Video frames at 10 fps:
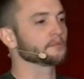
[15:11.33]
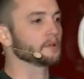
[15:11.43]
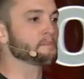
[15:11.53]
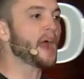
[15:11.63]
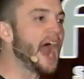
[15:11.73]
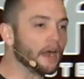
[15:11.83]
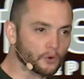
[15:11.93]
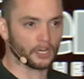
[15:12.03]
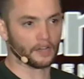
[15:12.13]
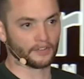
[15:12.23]
the
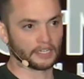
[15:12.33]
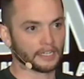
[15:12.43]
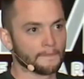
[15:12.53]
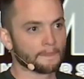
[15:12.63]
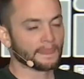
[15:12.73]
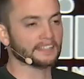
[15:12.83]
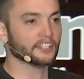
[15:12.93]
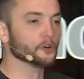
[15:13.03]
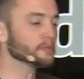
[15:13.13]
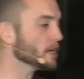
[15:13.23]
power of it is
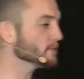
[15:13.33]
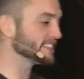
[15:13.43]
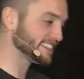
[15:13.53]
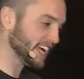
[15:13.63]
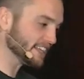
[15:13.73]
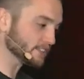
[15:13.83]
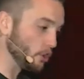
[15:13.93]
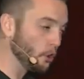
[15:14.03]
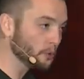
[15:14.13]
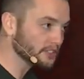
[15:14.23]
that you'll be able to test a
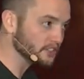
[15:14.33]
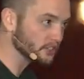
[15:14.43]
whole bunch of